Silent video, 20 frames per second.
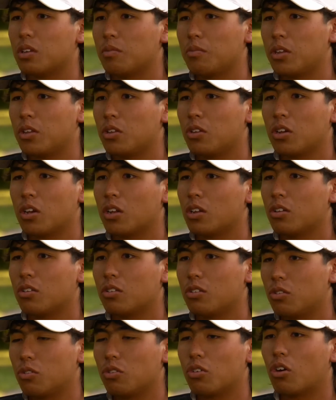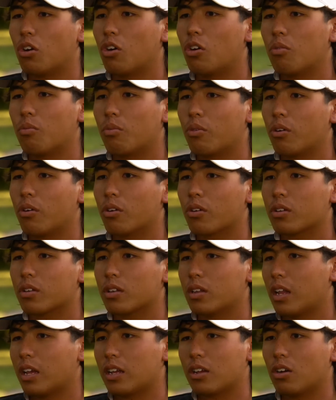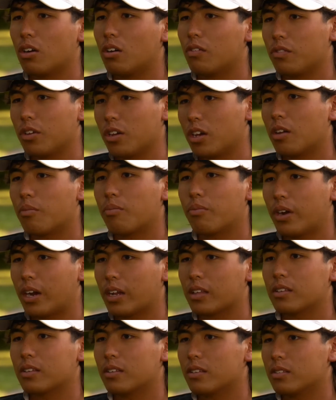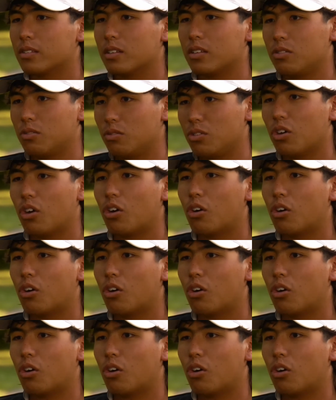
I mean, you got to do your homework. Like golf, you got to practice and do your